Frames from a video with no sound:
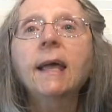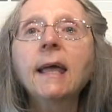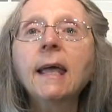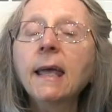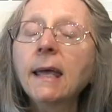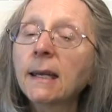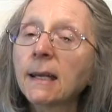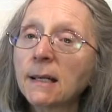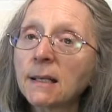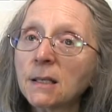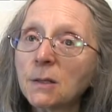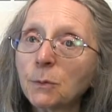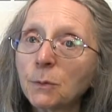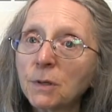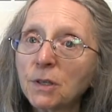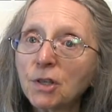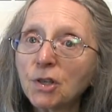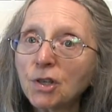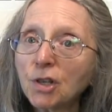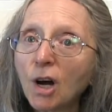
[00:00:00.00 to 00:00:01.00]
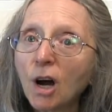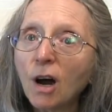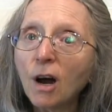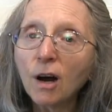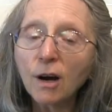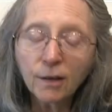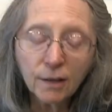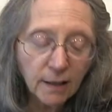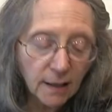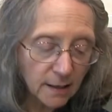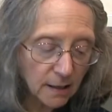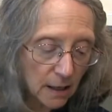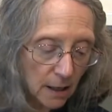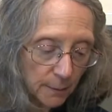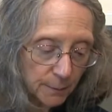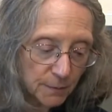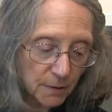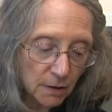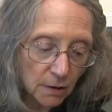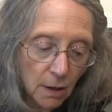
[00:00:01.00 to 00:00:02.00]
Eating Swiss chard can
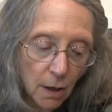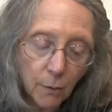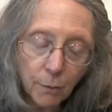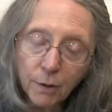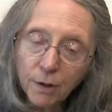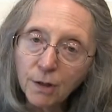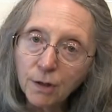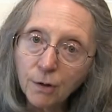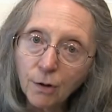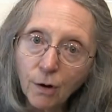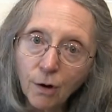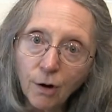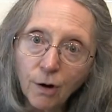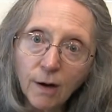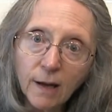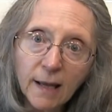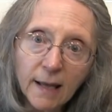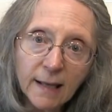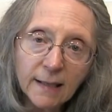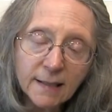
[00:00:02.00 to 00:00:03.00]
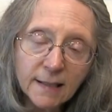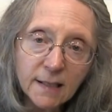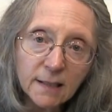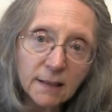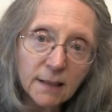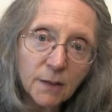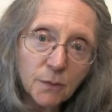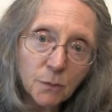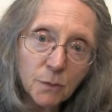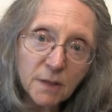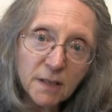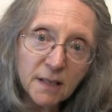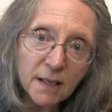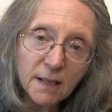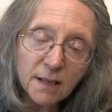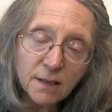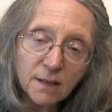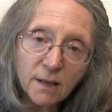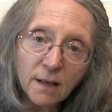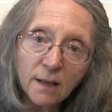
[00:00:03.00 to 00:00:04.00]
help to lower your insulin
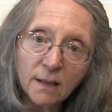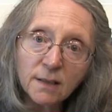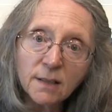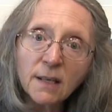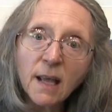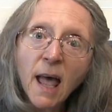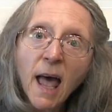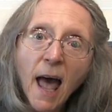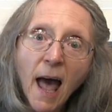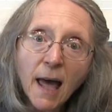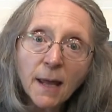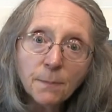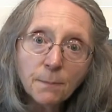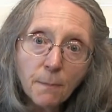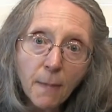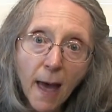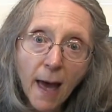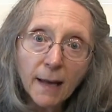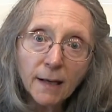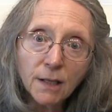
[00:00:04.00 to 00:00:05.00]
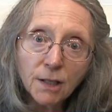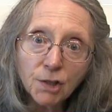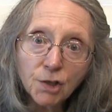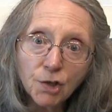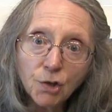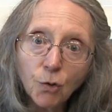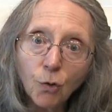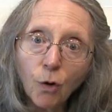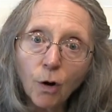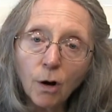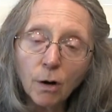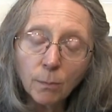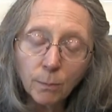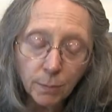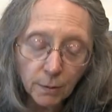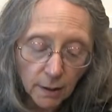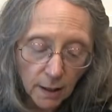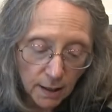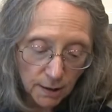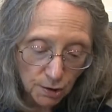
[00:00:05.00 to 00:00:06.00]
resistance and manage your
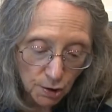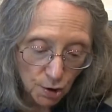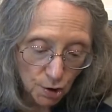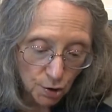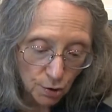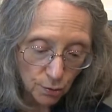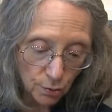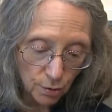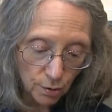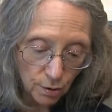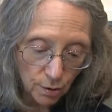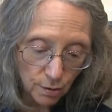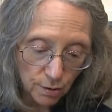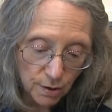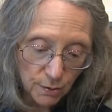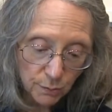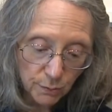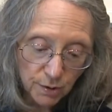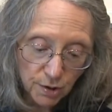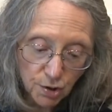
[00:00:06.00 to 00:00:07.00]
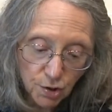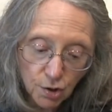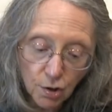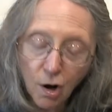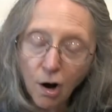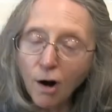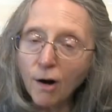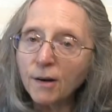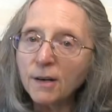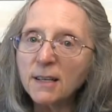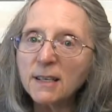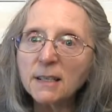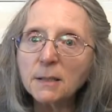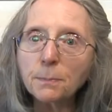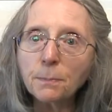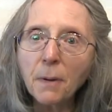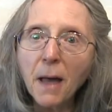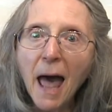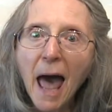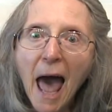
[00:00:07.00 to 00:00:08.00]
blood sugar. Swiss chard
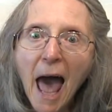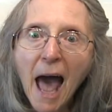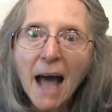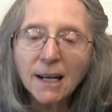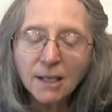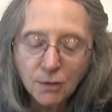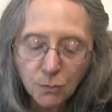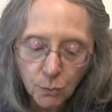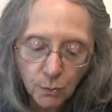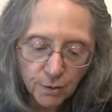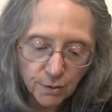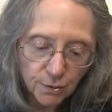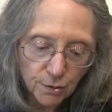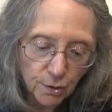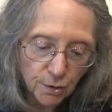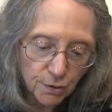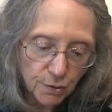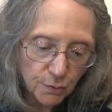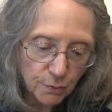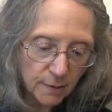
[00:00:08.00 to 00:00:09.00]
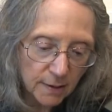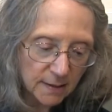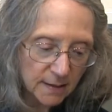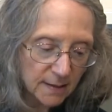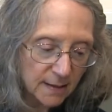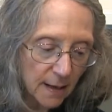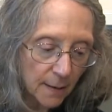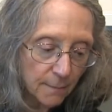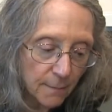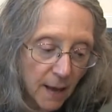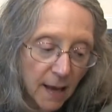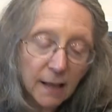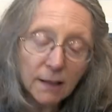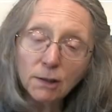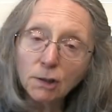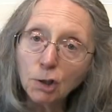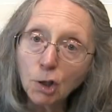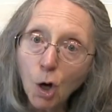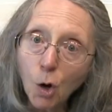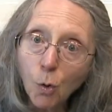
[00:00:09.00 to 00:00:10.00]
is packed with nutrients that may
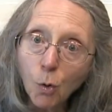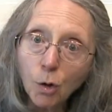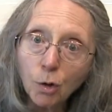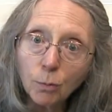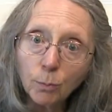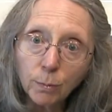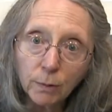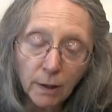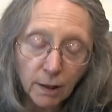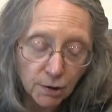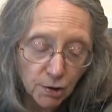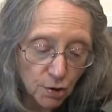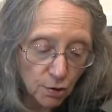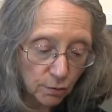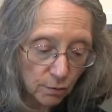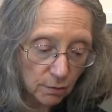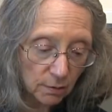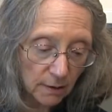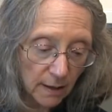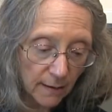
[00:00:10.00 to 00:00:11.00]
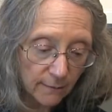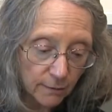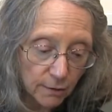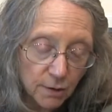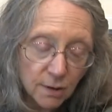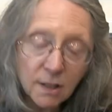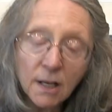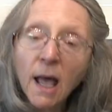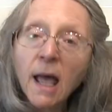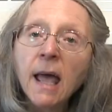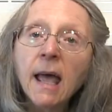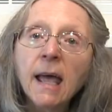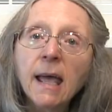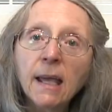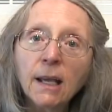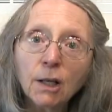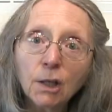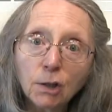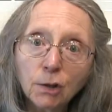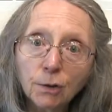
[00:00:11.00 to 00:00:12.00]
lower blood sugar levels,
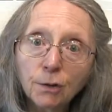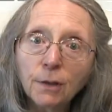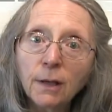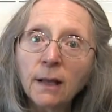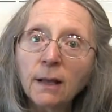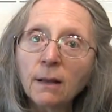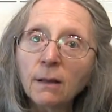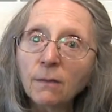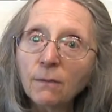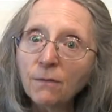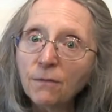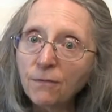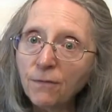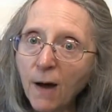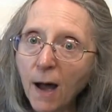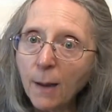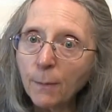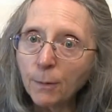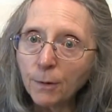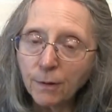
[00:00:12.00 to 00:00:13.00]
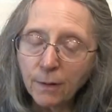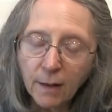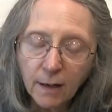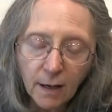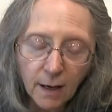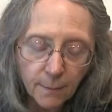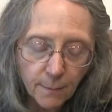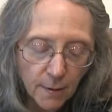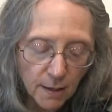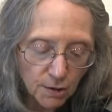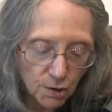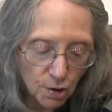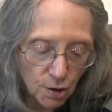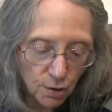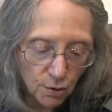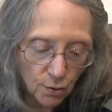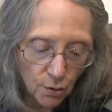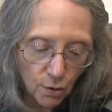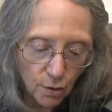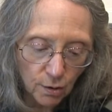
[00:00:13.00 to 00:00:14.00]
including fiber that I
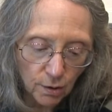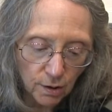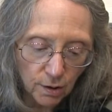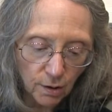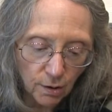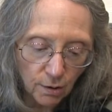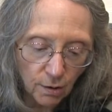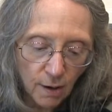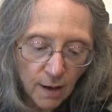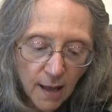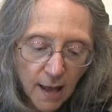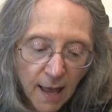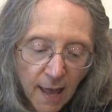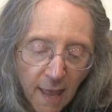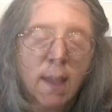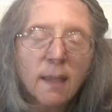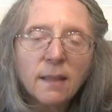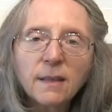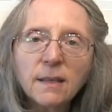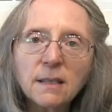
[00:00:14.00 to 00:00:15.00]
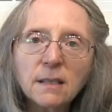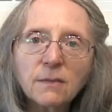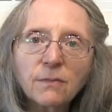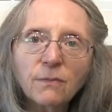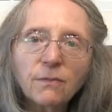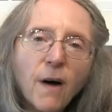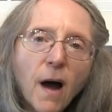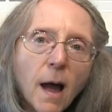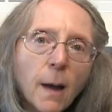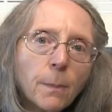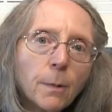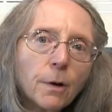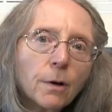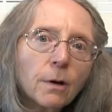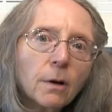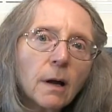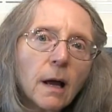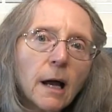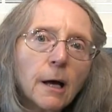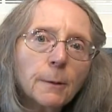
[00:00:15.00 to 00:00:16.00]
mentioned earlier. This
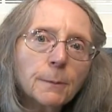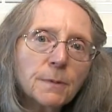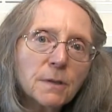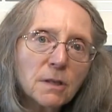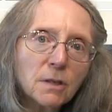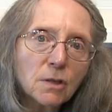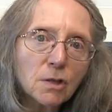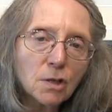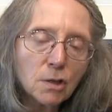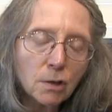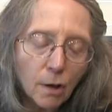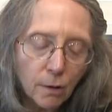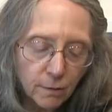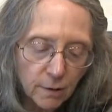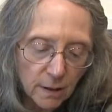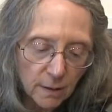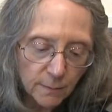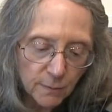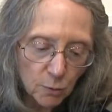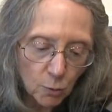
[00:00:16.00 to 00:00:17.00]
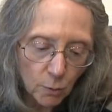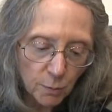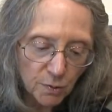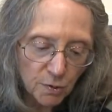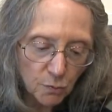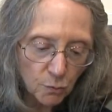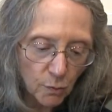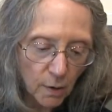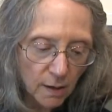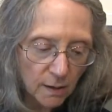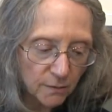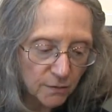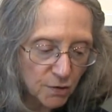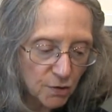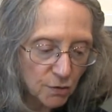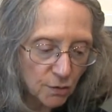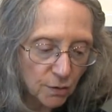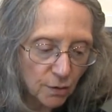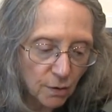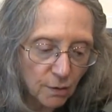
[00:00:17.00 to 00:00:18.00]
fiber helps to slow the absorption rate of
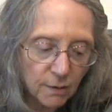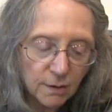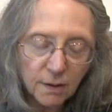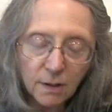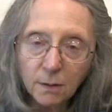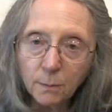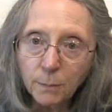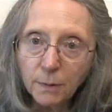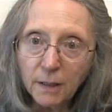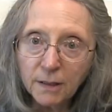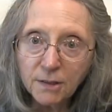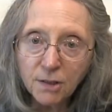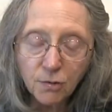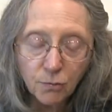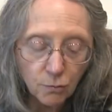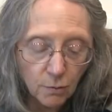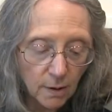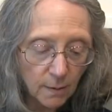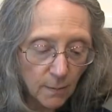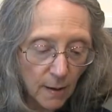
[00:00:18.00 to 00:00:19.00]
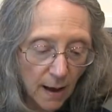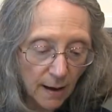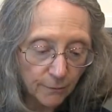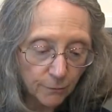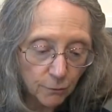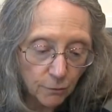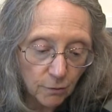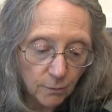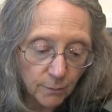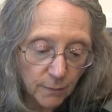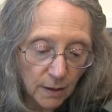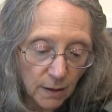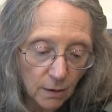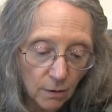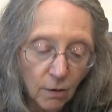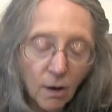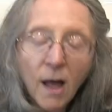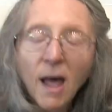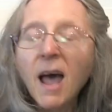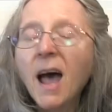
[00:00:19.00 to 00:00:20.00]
sugar into the bloodstream after a
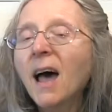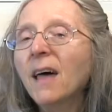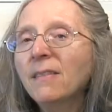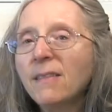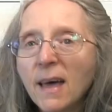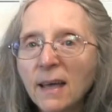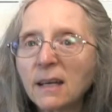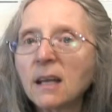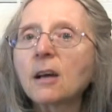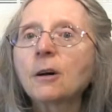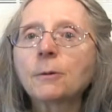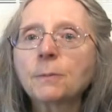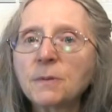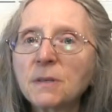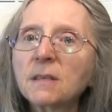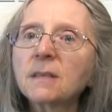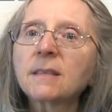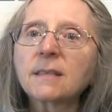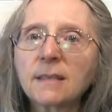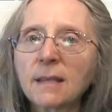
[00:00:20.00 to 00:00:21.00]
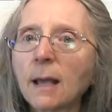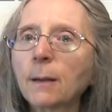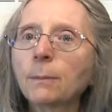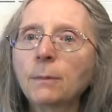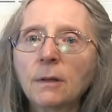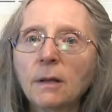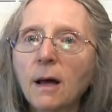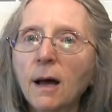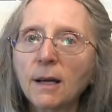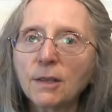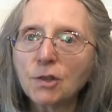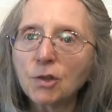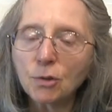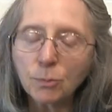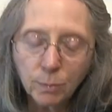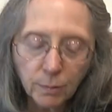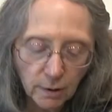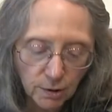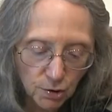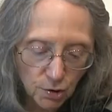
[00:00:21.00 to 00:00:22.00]
meal, and that helps to stabilize
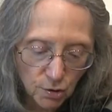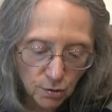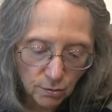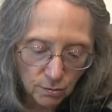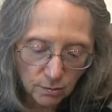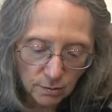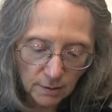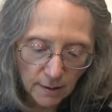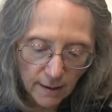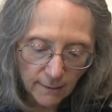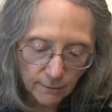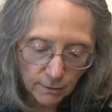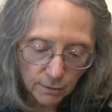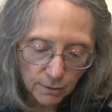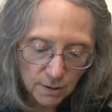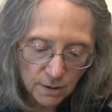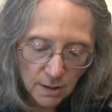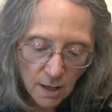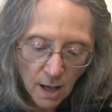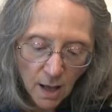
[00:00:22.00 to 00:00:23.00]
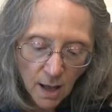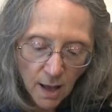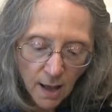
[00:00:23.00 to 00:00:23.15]
your blood sugar levels.